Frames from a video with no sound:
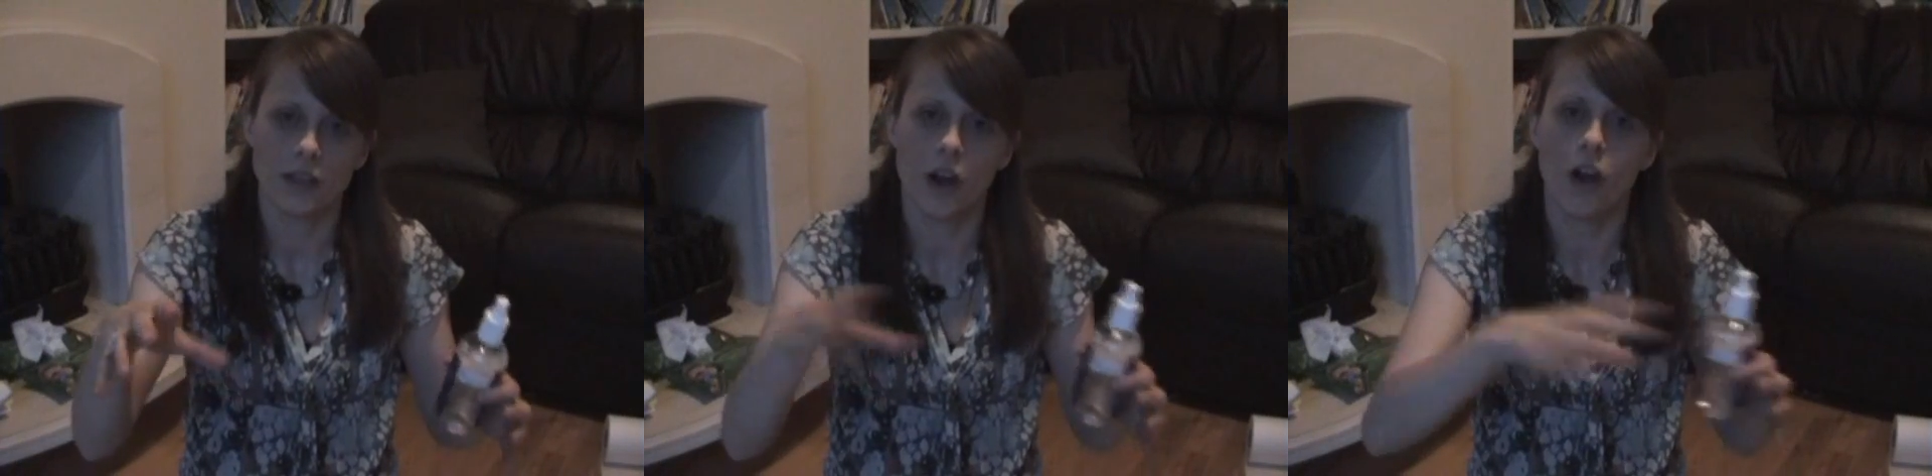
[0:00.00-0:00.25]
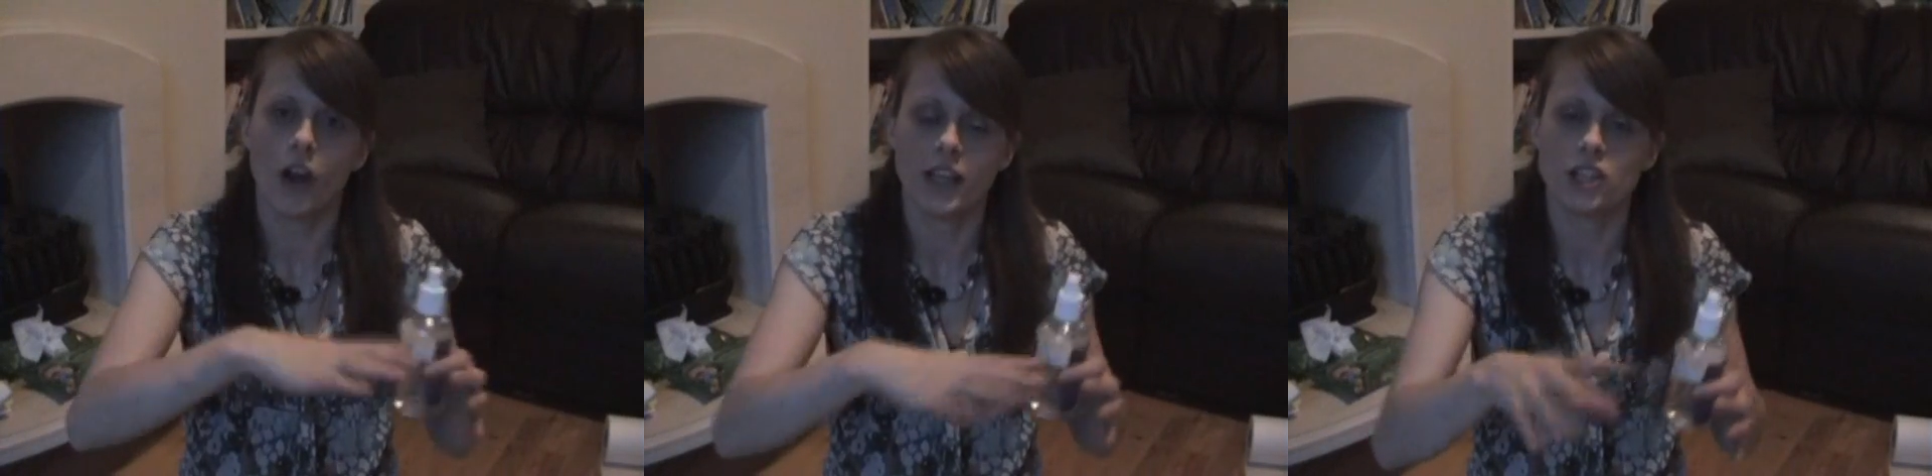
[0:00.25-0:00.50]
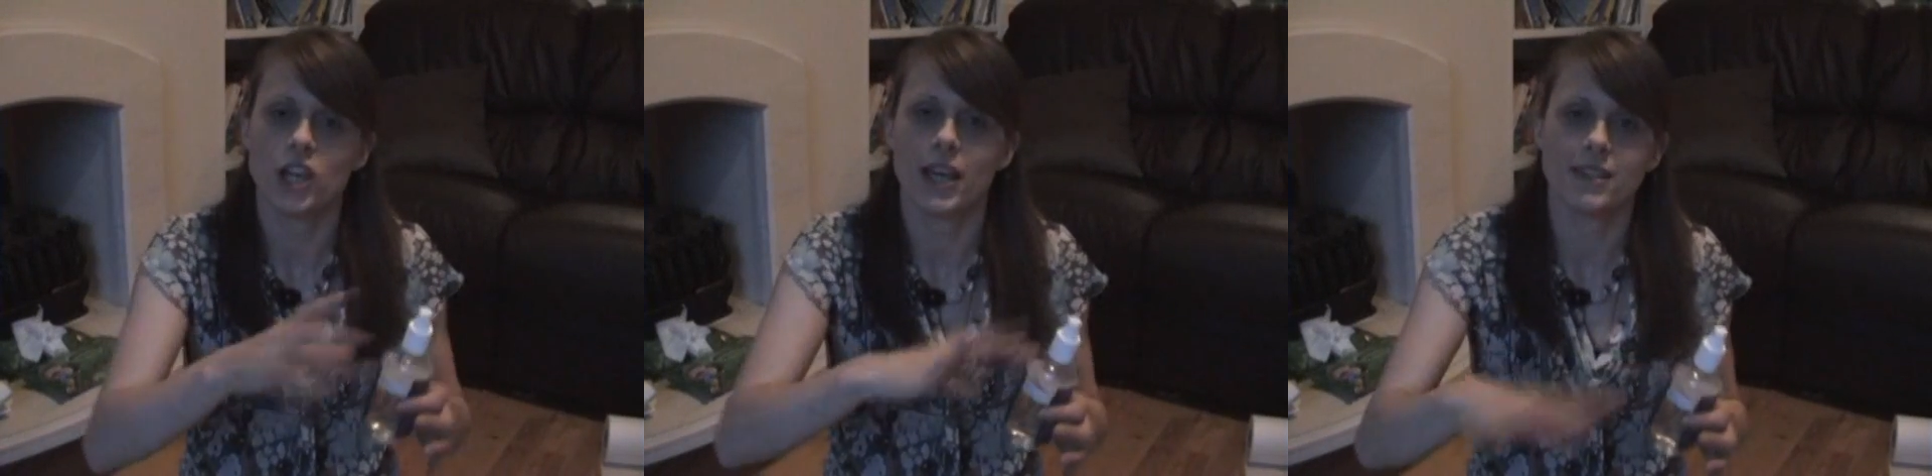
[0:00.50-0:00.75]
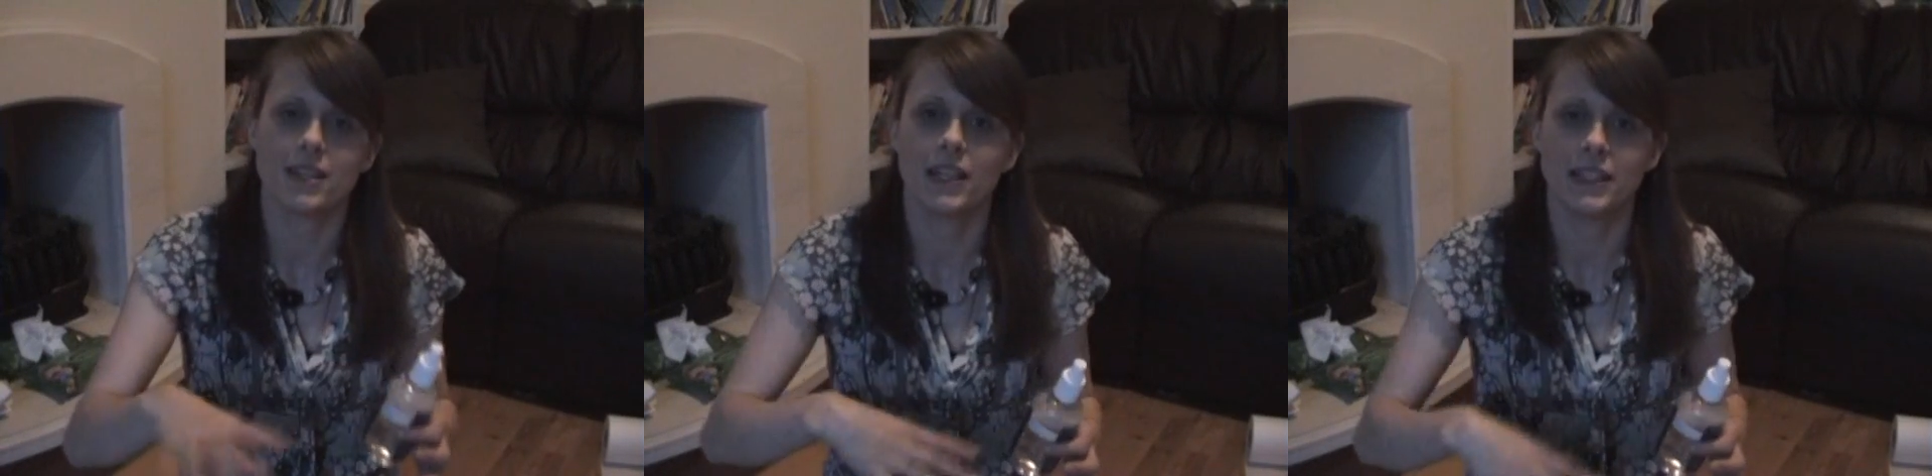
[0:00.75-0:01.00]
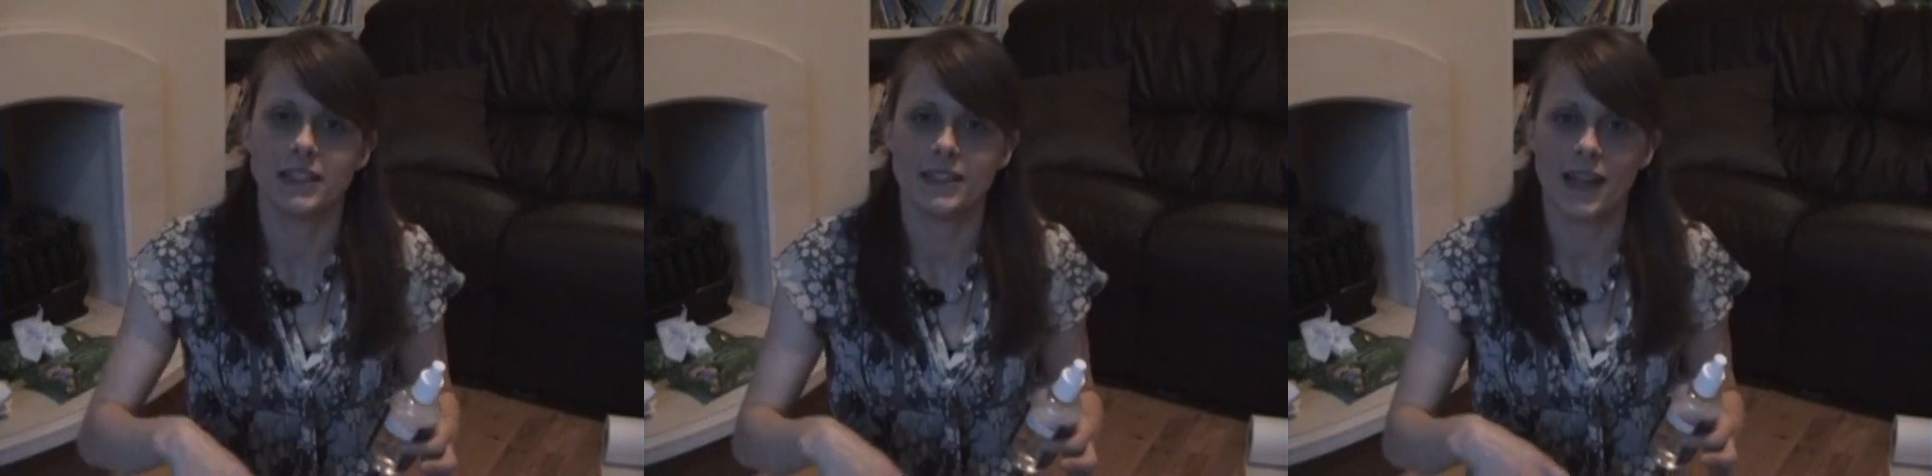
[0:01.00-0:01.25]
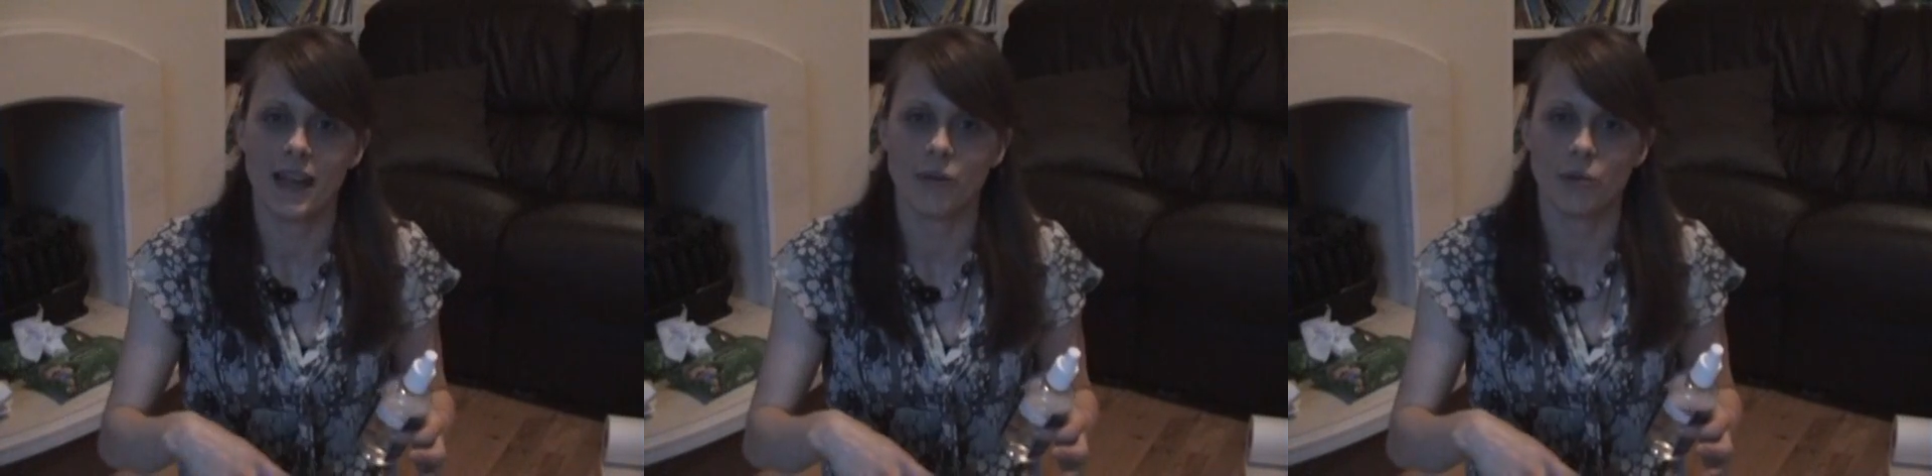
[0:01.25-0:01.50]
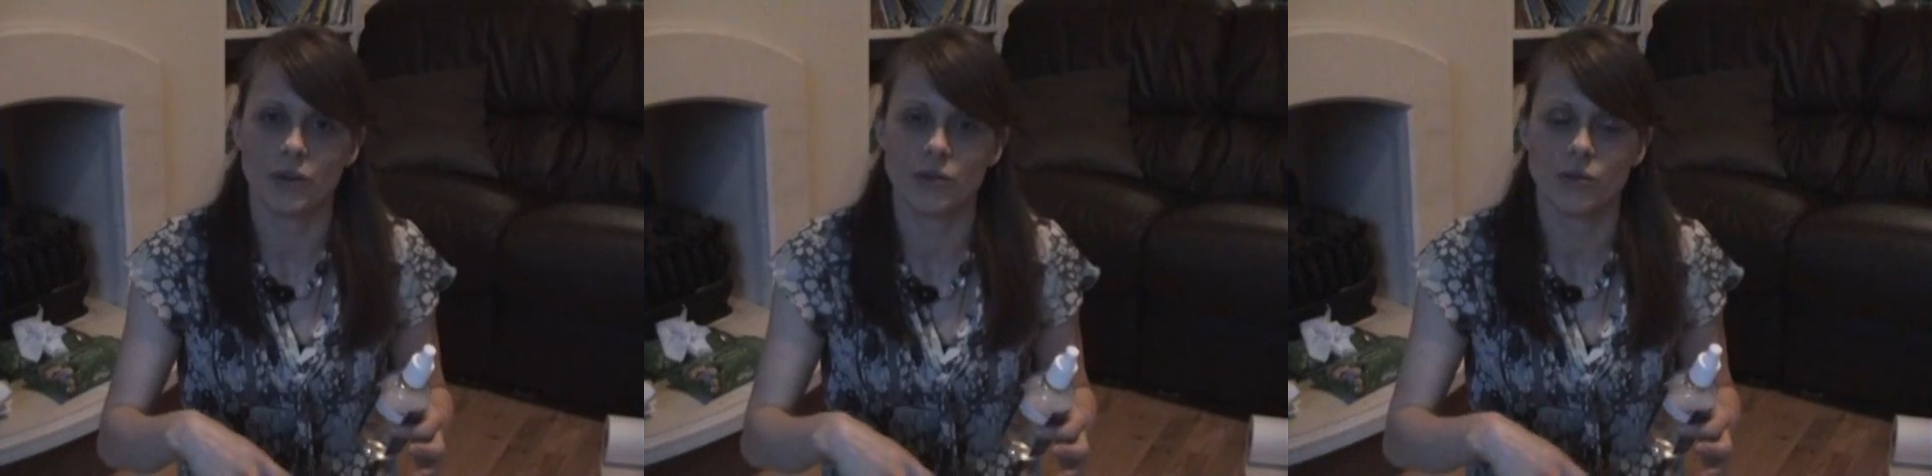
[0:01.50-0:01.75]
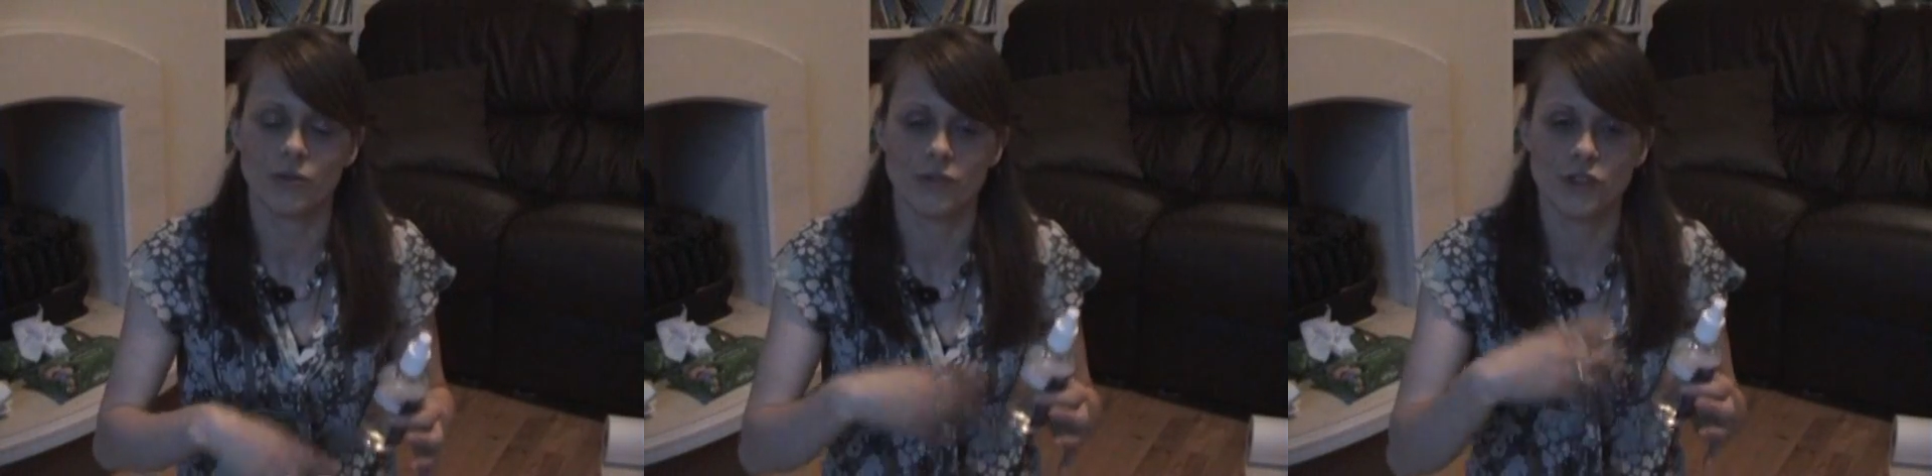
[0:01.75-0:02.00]
high chairs cleaned down with
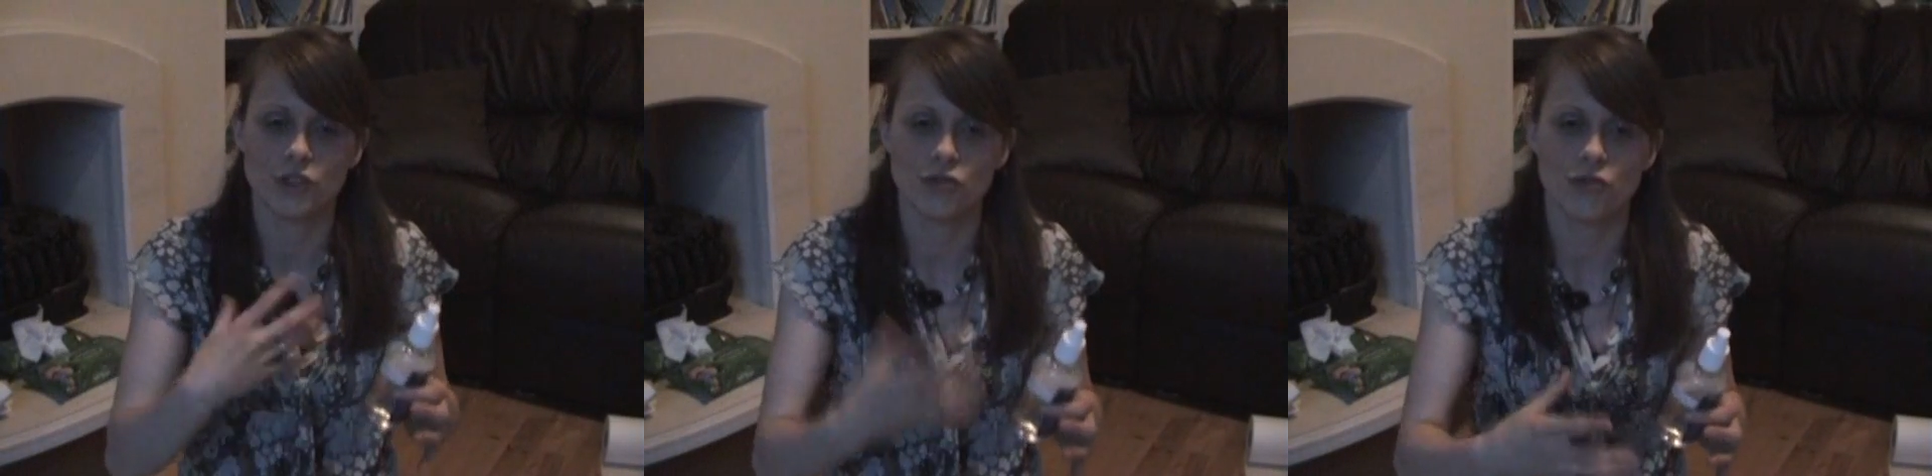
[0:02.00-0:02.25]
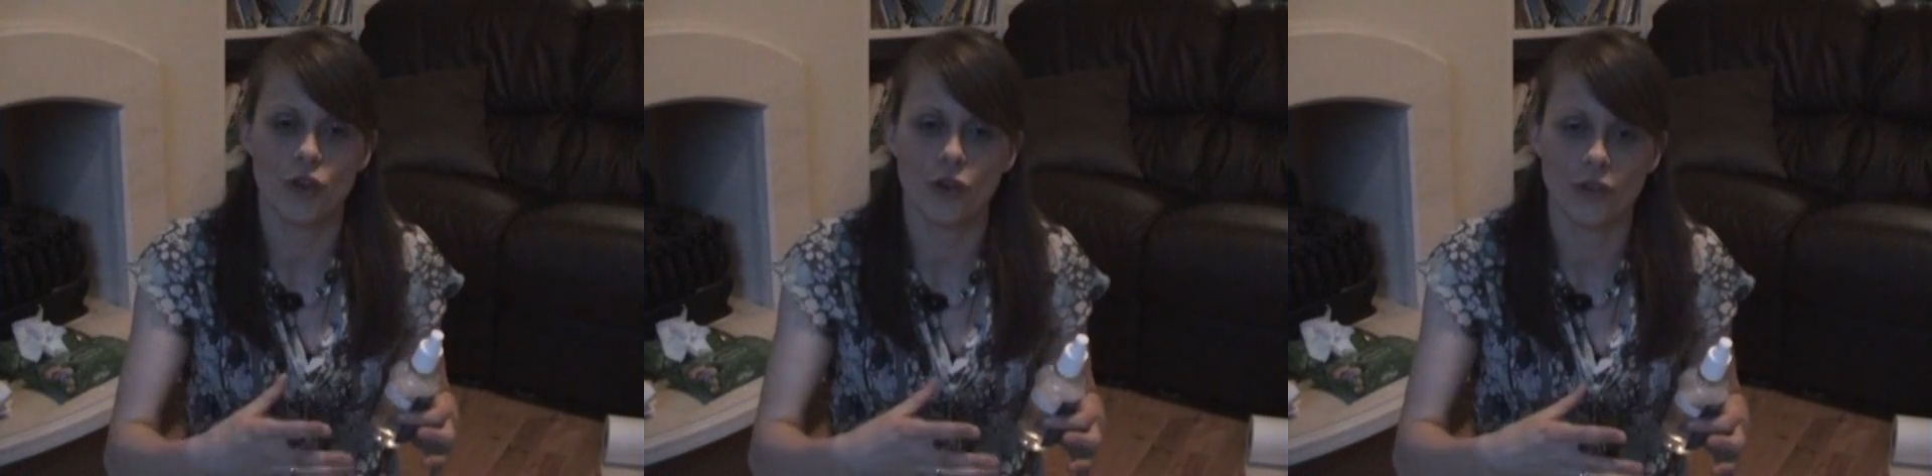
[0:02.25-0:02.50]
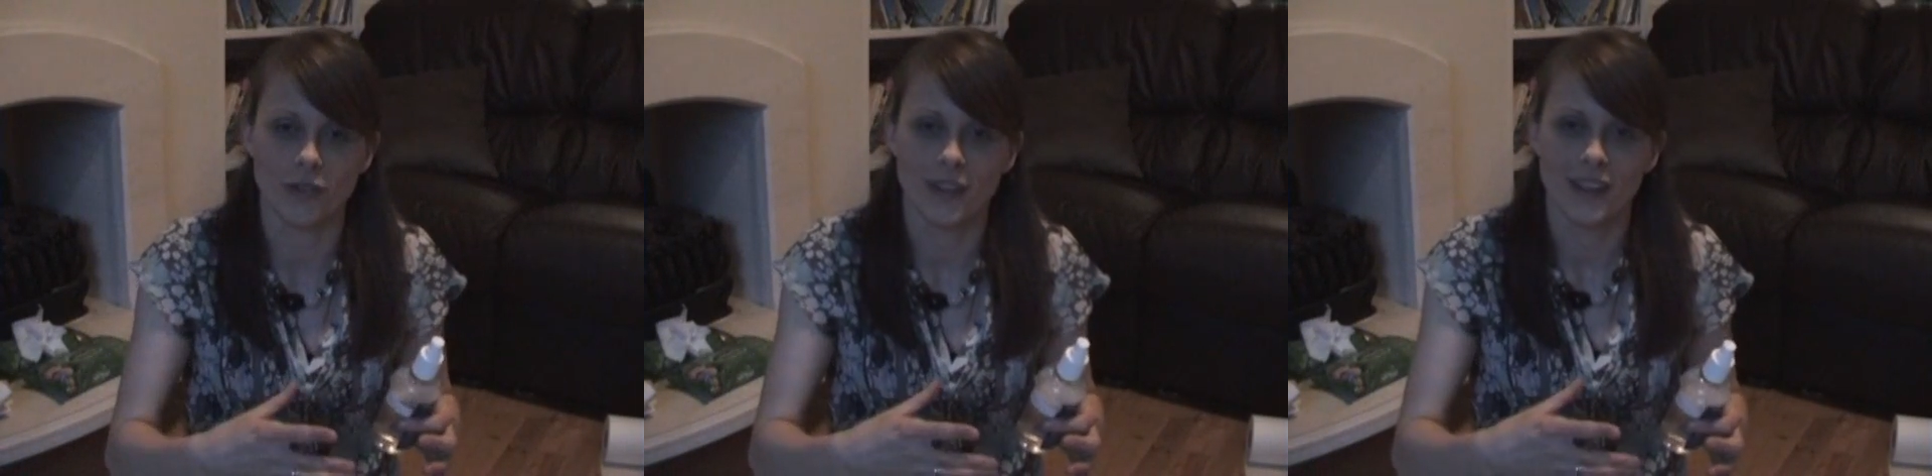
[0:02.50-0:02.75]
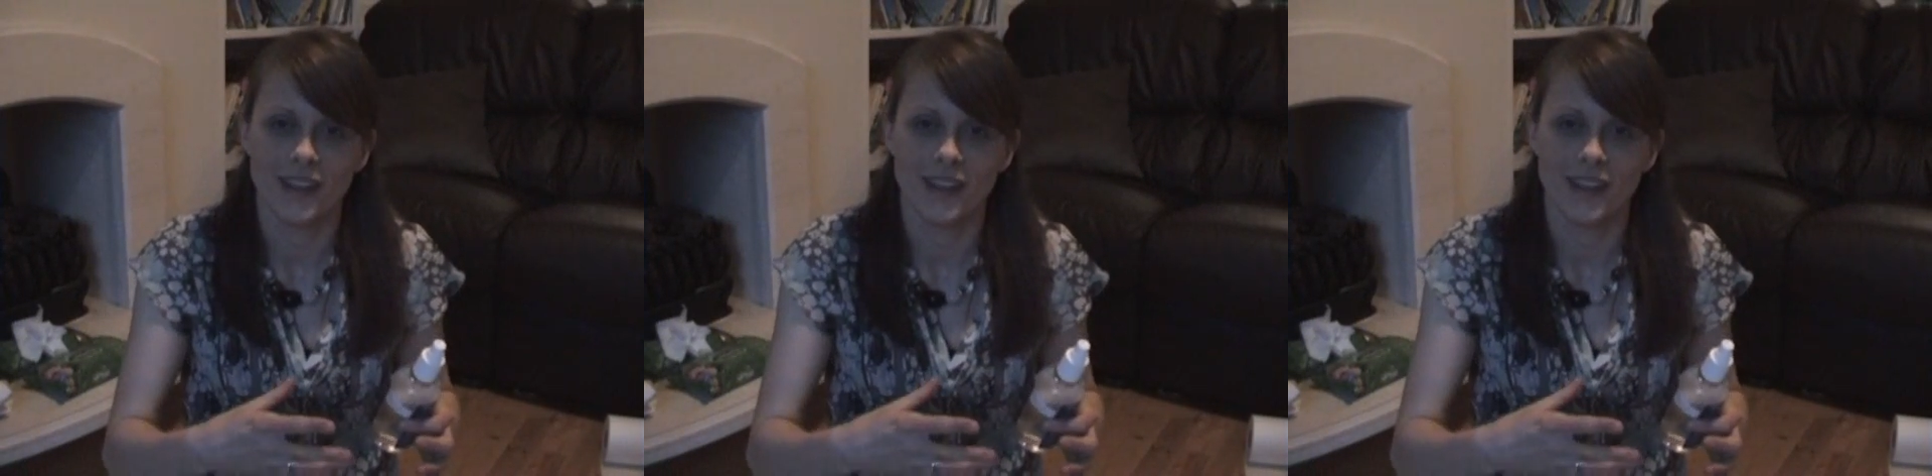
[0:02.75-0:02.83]
sort of strong